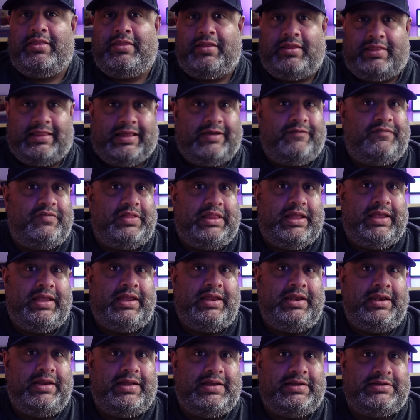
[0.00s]
The left
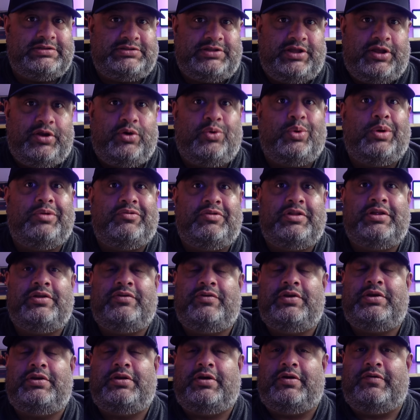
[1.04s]
lane is the
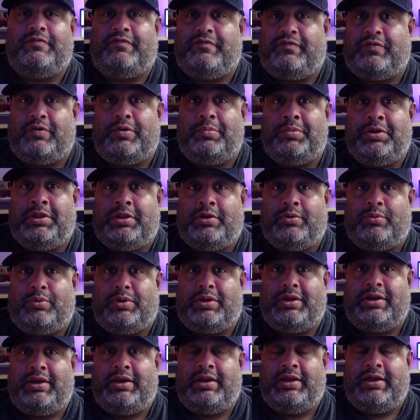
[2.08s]
equivalent of Formula
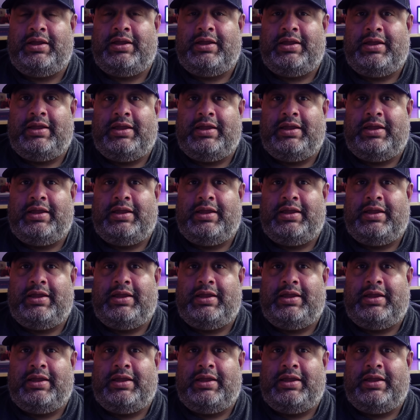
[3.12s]
One,